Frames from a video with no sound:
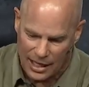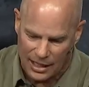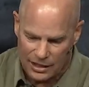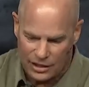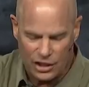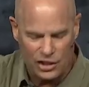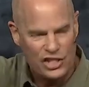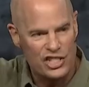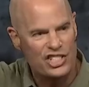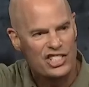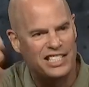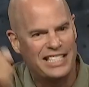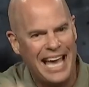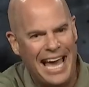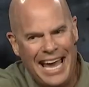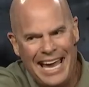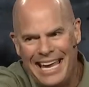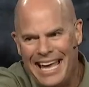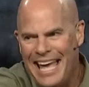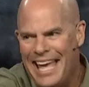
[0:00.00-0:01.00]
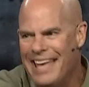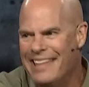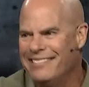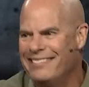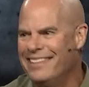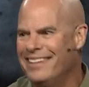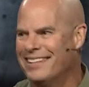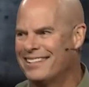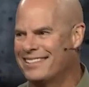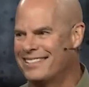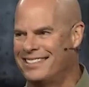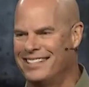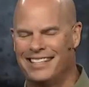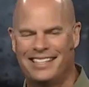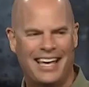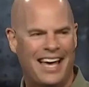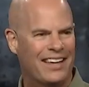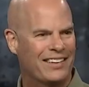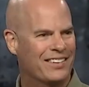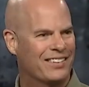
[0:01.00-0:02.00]
to stay in this
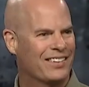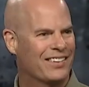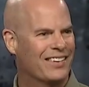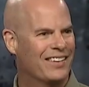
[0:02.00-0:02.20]
together.